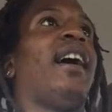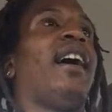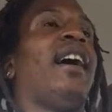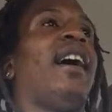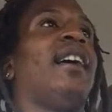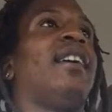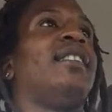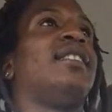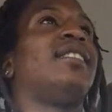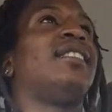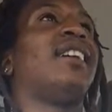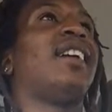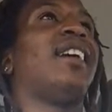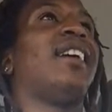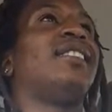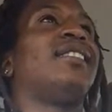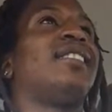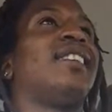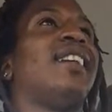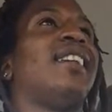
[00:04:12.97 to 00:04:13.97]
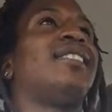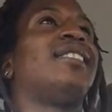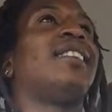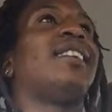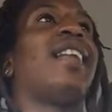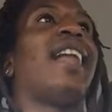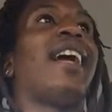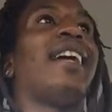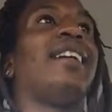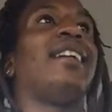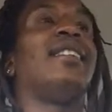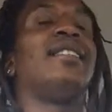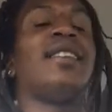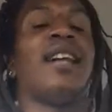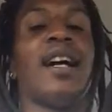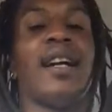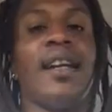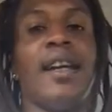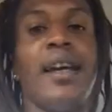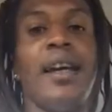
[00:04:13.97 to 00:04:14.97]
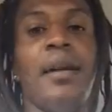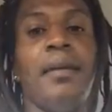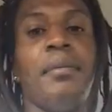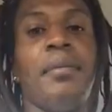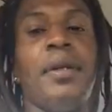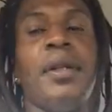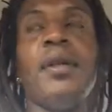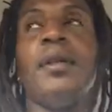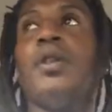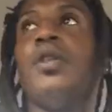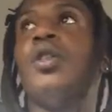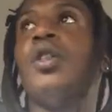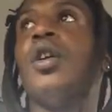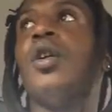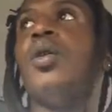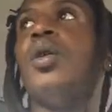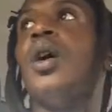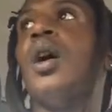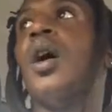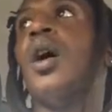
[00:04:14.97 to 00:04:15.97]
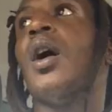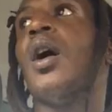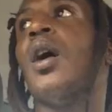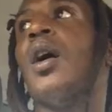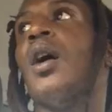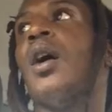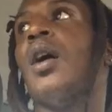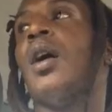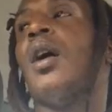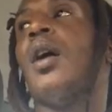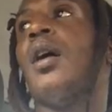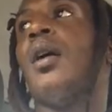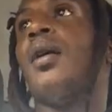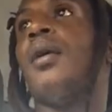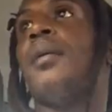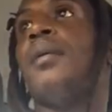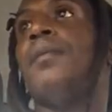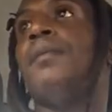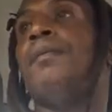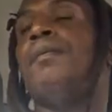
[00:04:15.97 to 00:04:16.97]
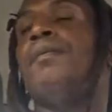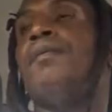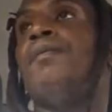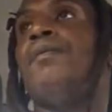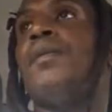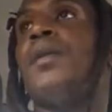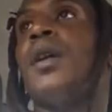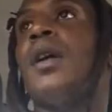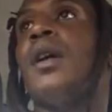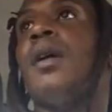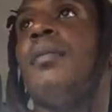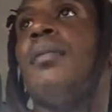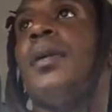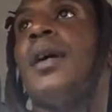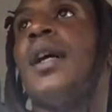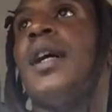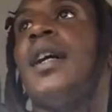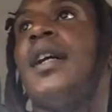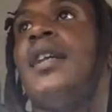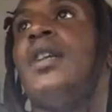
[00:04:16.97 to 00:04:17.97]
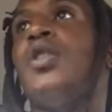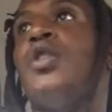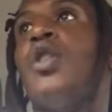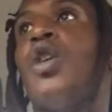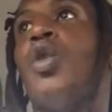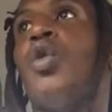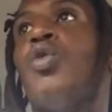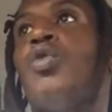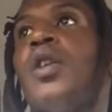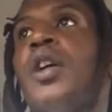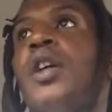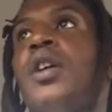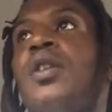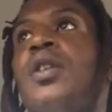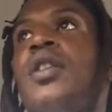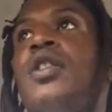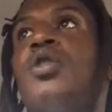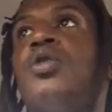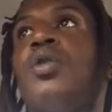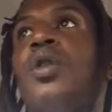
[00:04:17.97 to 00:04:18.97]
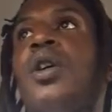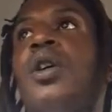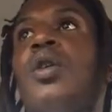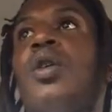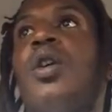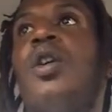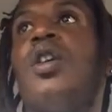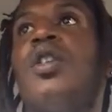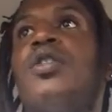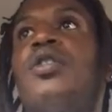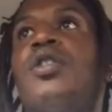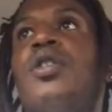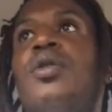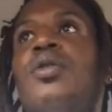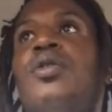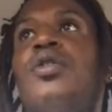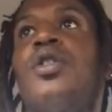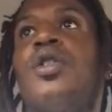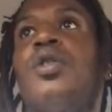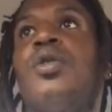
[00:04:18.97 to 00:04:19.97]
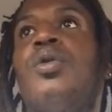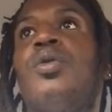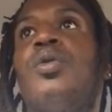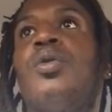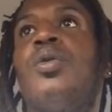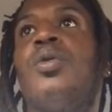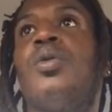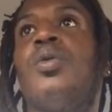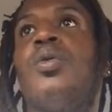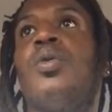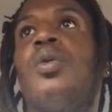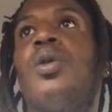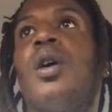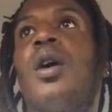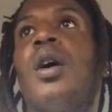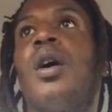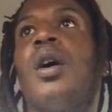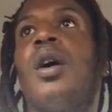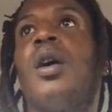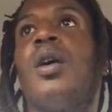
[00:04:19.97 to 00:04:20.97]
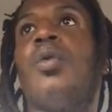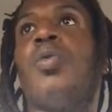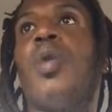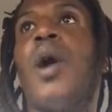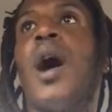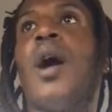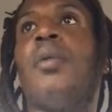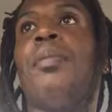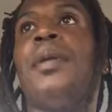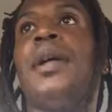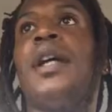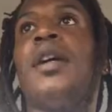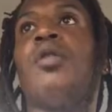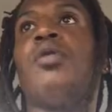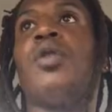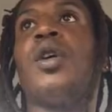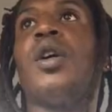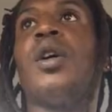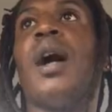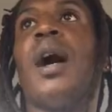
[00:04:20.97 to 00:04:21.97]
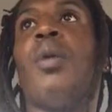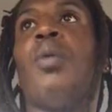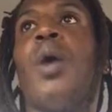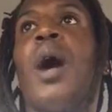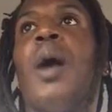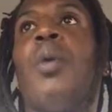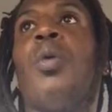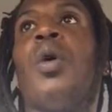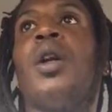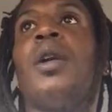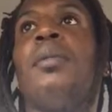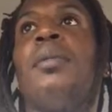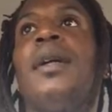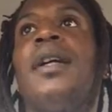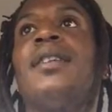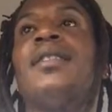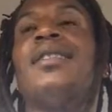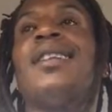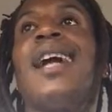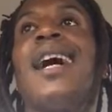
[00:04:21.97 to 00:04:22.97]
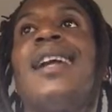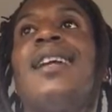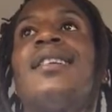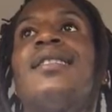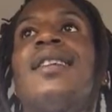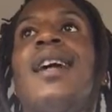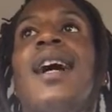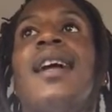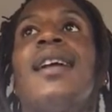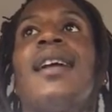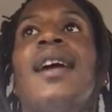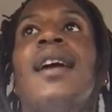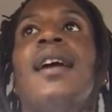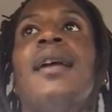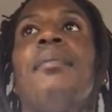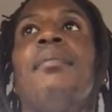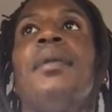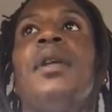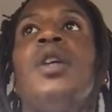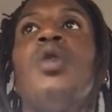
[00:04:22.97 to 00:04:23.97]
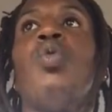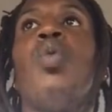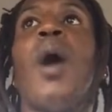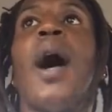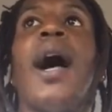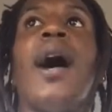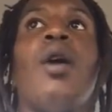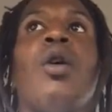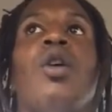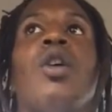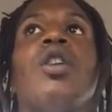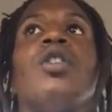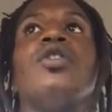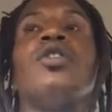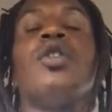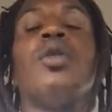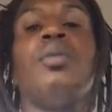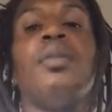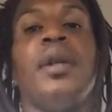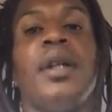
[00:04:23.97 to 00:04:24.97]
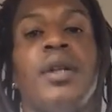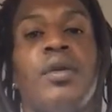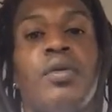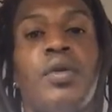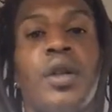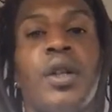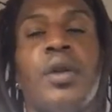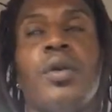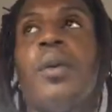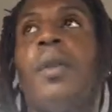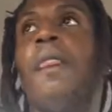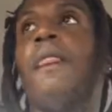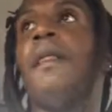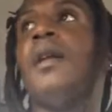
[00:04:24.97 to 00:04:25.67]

as as as light as I can be, you know. Um, but you know, real is real also. So uh, while being real, I, I want to be as light as I can be while also being real.